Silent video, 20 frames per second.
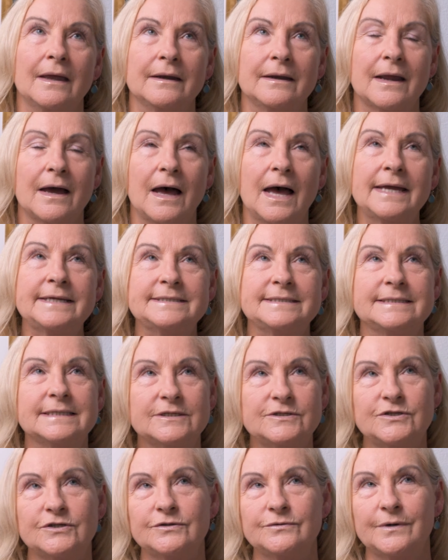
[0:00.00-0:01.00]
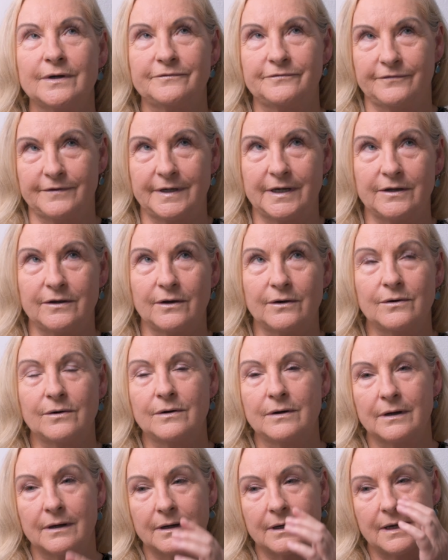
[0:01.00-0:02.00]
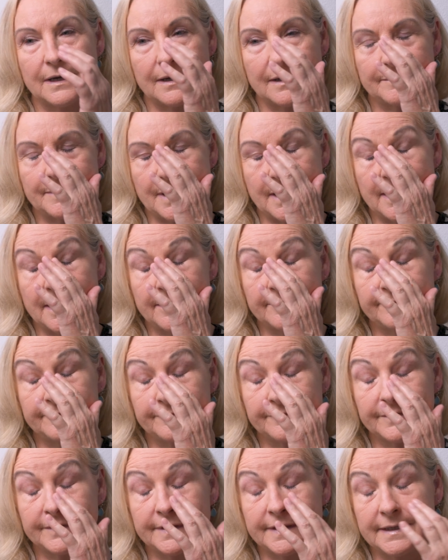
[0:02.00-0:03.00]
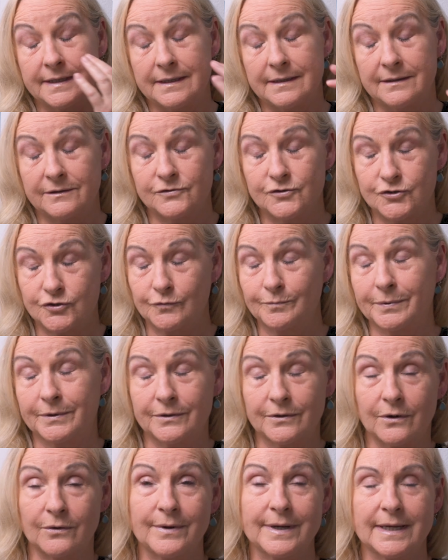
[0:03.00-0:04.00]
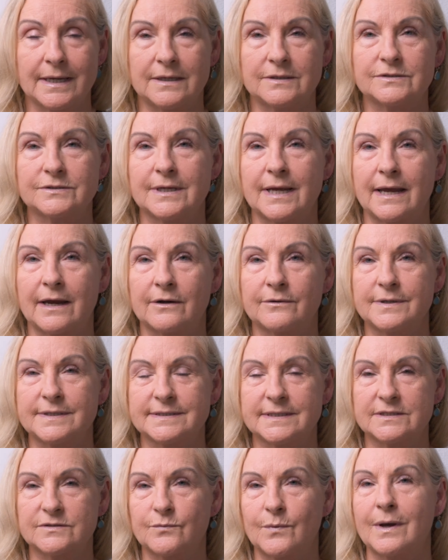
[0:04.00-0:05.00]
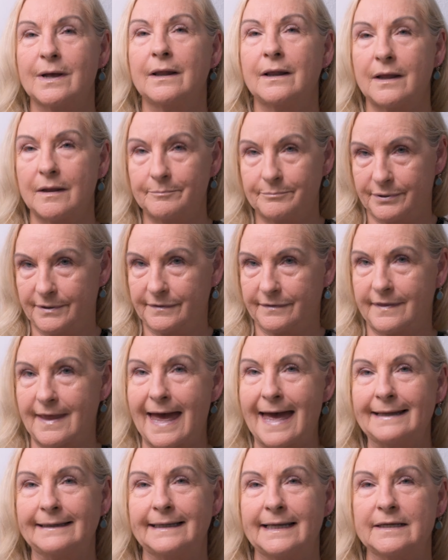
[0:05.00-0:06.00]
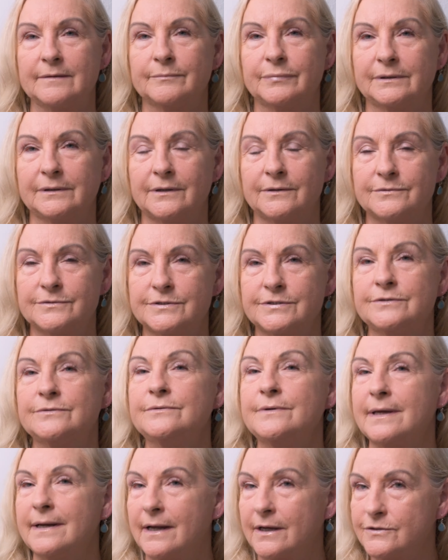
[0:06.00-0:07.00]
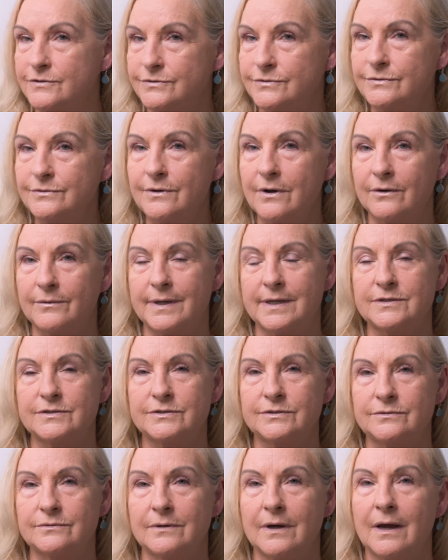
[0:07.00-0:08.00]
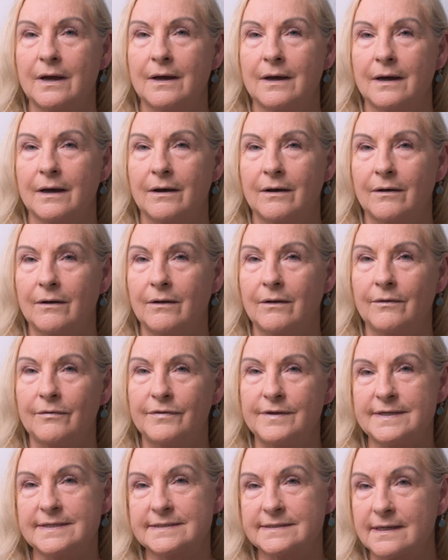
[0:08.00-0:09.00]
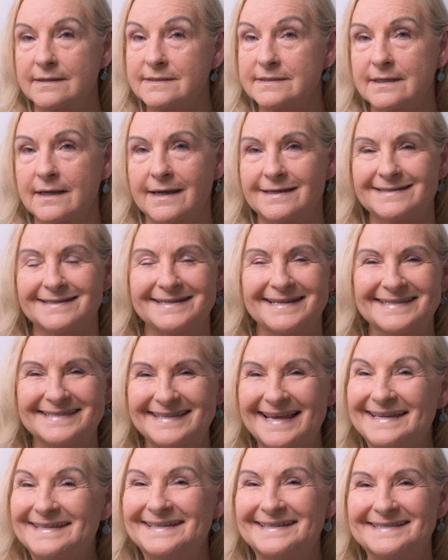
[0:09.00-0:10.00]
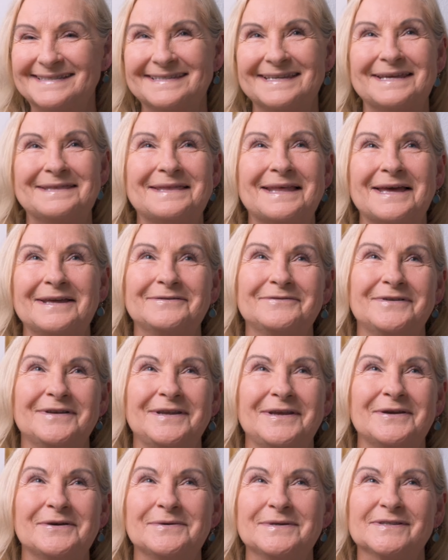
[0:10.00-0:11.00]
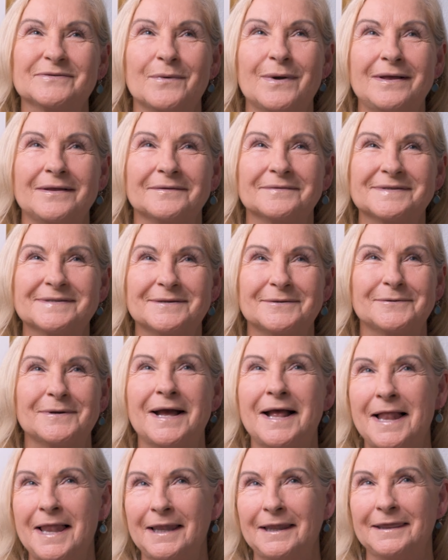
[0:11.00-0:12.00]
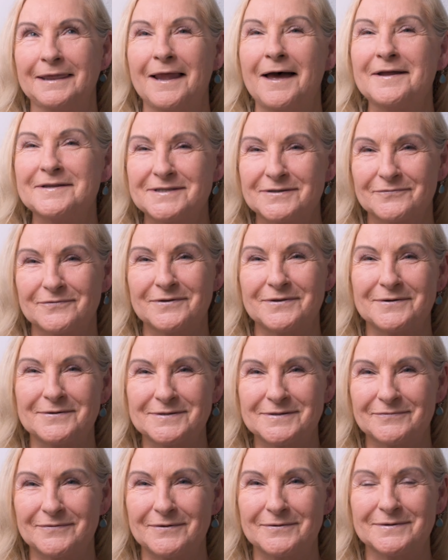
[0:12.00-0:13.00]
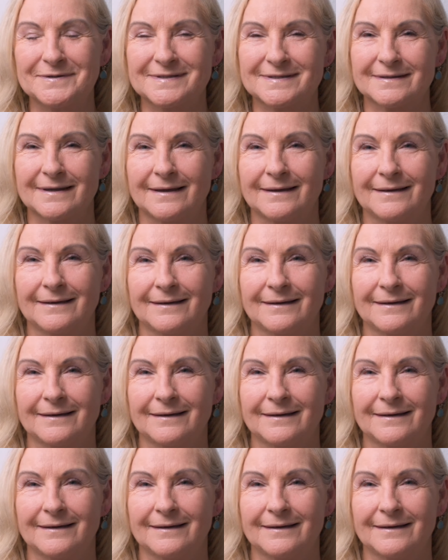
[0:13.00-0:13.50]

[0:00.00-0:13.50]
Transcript: Now, I did do a video of the Jupiter going into Aries as well. I'll put that link below too, and I do go into all the sun signs and ascendants in that video as well. So lots for those folks